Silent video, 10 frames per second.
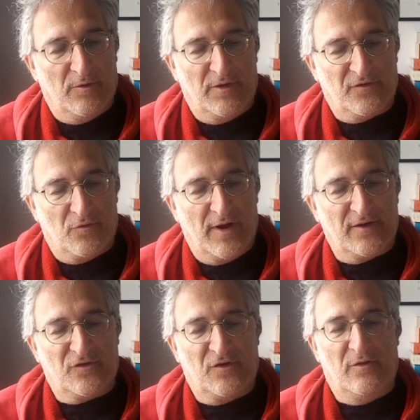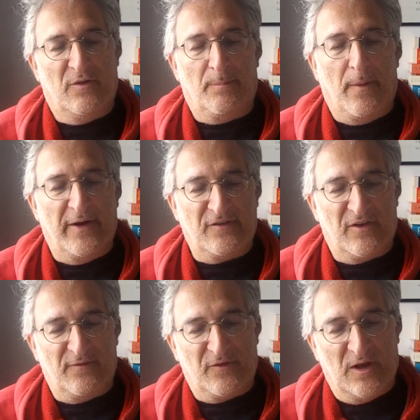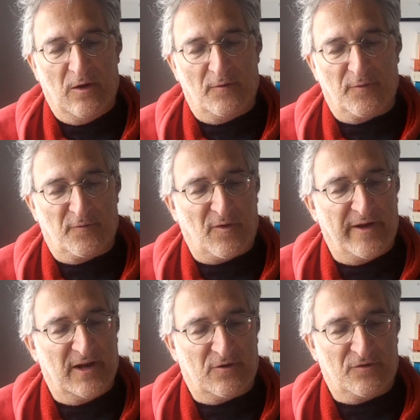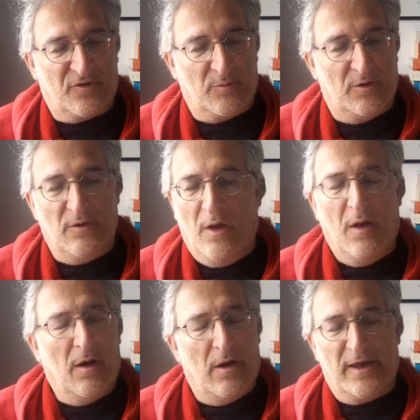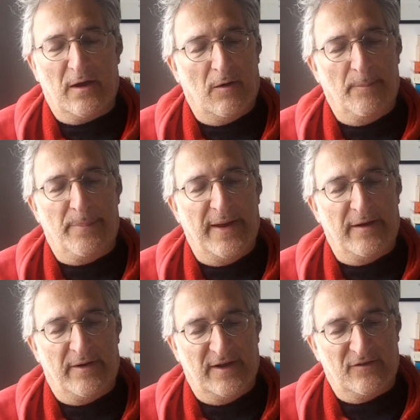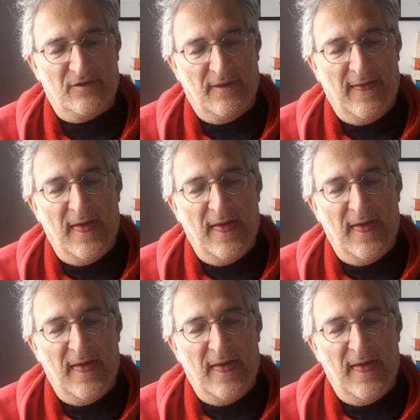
the resurrection, the bikes lifting off and flying across the moon. I can't bear it.